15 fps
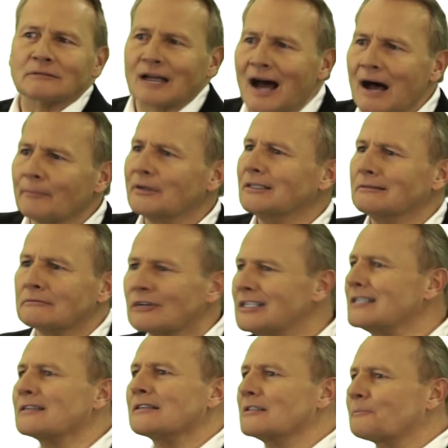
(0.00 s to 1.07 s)
common
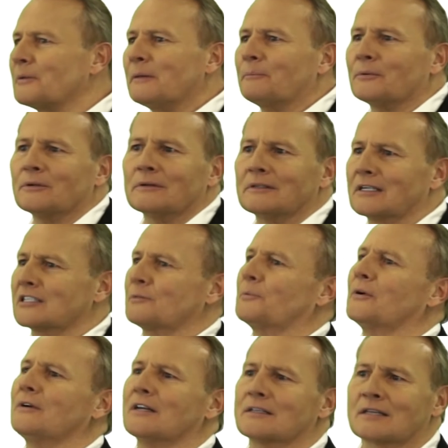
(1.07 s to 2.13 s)
reasons people
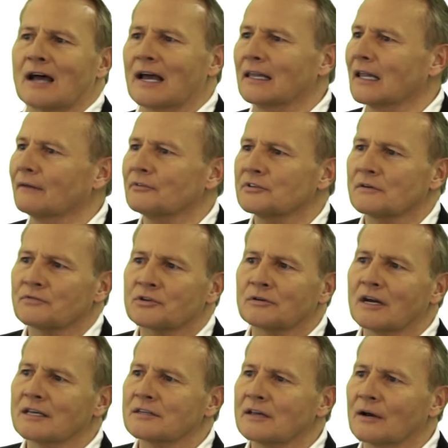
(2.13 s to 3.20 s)
experience high levels of
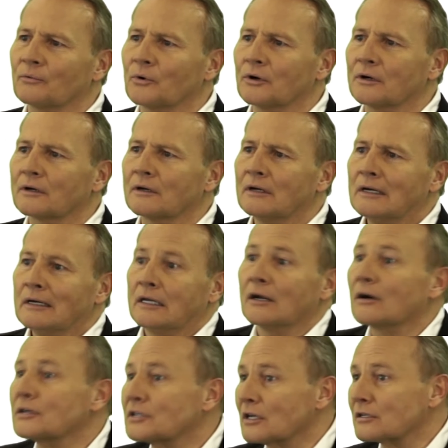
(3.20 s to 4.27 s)
stress at work.
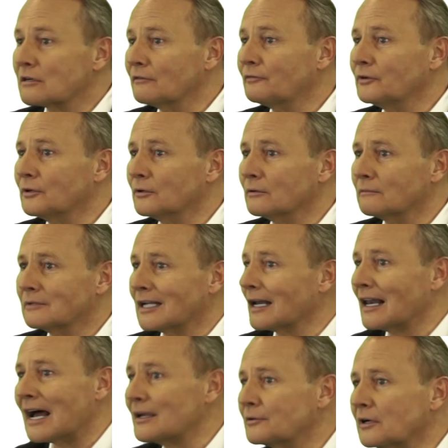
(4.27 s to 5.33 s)
Here are just a few:
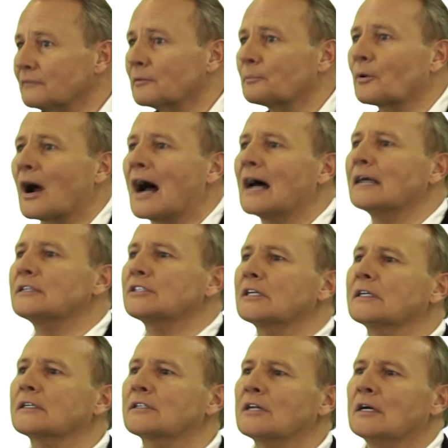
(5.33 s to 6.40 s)
deadline-driven
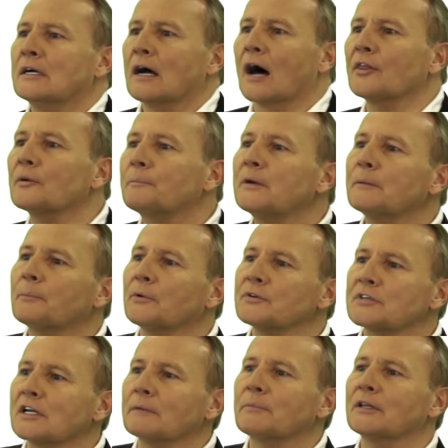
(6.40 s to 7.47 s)
projects, other
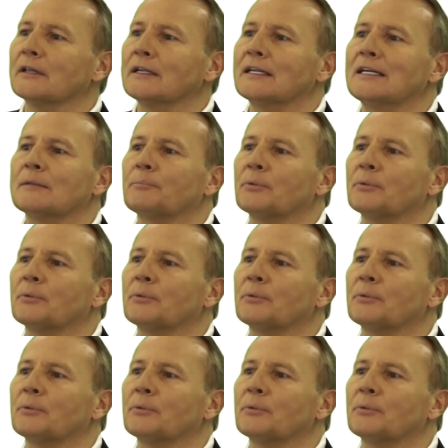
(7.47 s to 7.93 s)
people's inability to